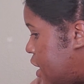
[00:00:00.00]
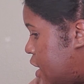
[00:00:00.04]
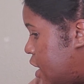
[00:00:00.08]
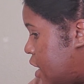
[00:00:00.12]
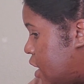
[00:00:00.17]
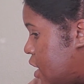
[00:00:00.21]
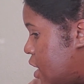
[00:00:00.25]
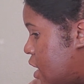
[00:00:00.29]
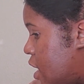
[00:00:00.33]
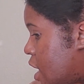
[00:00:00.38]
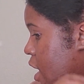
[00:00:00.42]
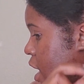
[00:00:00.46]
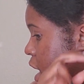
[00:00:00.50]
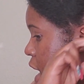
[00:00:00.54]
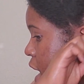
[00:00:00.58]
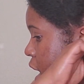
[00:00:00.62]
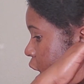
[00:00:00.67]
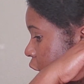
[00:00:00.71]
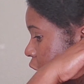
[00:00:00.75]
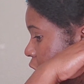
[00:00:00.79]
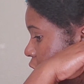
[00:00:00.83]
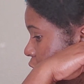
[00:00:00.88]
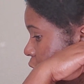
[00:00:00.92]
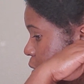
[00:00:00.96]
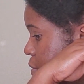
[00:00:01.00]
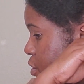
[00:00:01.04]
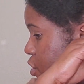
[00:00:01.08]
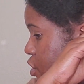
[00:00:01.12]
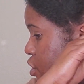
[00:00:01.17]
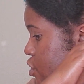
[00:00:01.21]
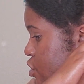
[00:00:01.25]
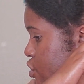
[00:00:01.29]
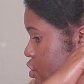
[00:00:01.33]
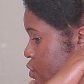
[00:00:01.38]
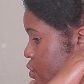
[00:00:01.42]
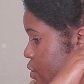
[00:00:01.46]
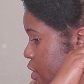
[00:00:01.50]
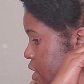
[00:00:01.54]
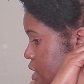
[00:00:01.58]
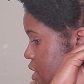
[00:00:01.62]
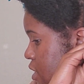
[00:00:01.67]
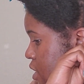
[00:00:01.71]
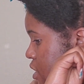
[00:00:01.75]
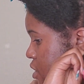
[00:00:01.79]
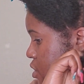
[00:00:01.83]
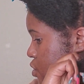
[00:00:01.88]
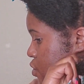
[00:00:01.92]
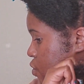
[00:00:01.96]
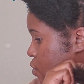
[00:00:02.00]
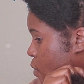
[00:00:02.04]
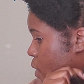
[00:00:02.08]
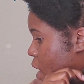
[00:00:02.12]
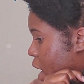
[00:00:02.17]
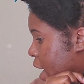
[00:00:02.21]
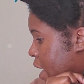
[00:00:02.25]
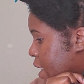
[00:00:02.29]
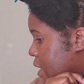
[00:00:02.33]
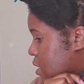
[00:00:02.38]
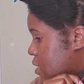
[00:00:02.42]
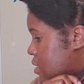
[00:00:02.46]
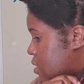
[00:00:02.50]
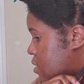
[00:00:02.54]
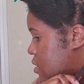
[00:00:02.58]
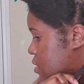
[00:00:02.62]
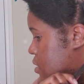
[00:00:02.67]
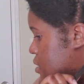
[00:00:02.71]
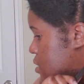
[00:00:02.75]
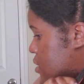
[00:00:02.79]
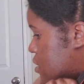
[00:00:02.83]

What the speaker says: it. And then I'm gonna twist it twice,